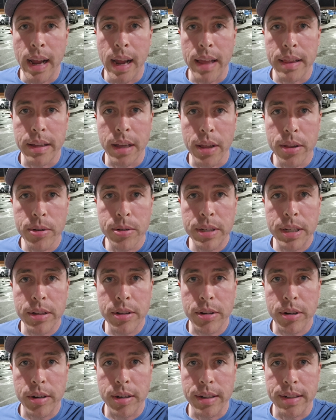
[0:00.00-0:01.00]
and the other
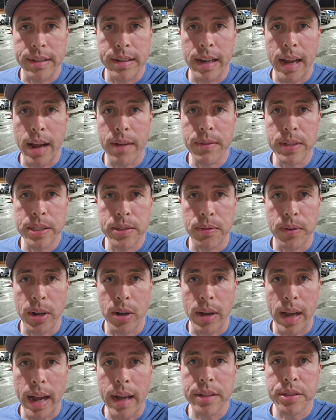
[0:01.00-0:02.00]
dealer here in
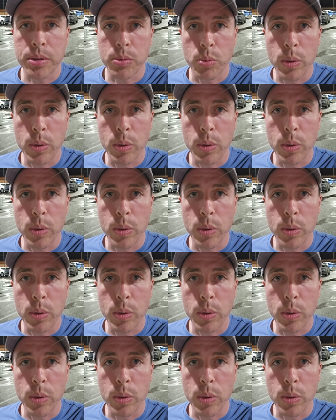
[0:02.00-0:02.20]
Evansville has